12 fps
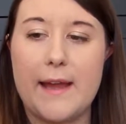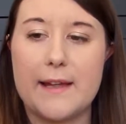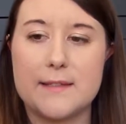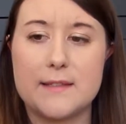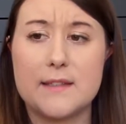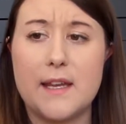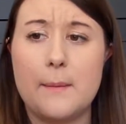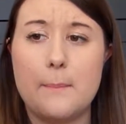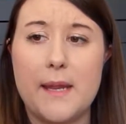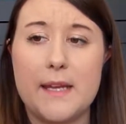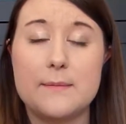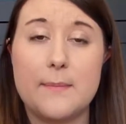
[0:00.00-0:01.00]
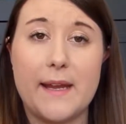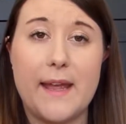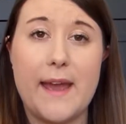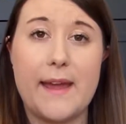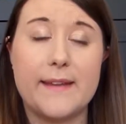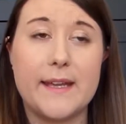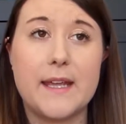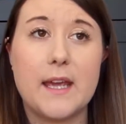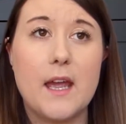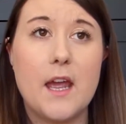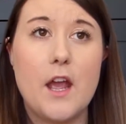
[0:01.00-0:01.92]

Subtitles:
And it made my hair like